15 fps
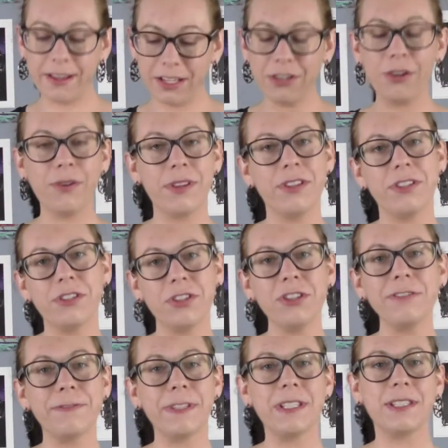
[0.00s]
you know, on the
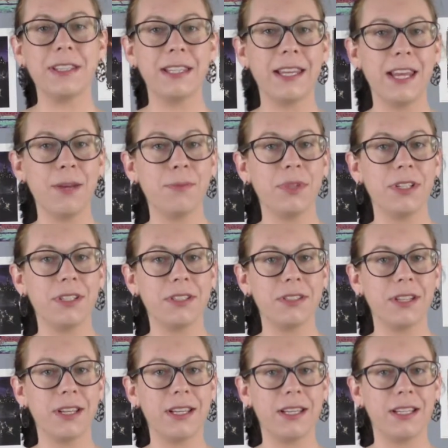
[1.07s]
surface, the game looks
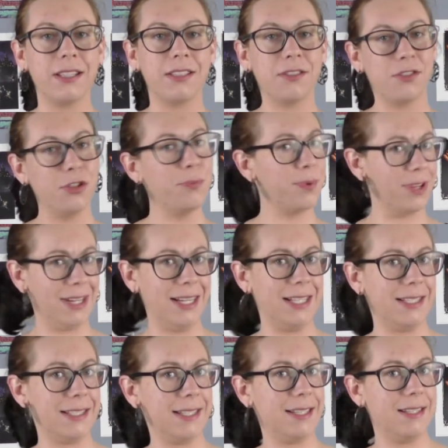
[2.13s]
like it's super
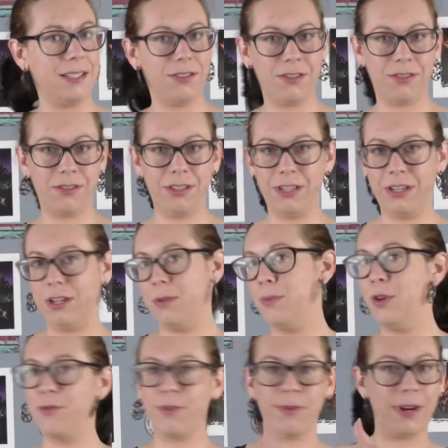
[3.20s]
easy. You
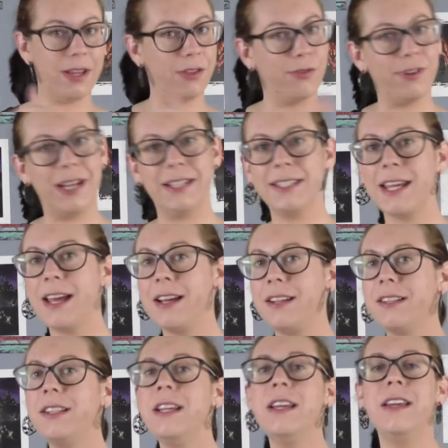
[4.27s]
move around the
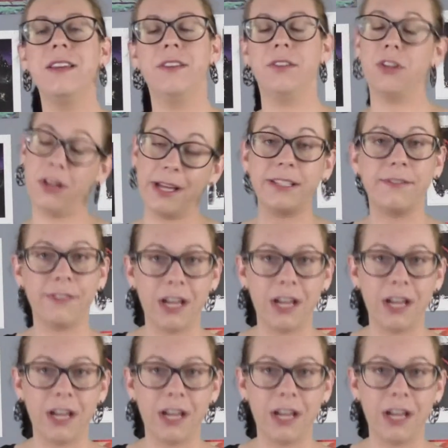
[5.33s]
rondel, collective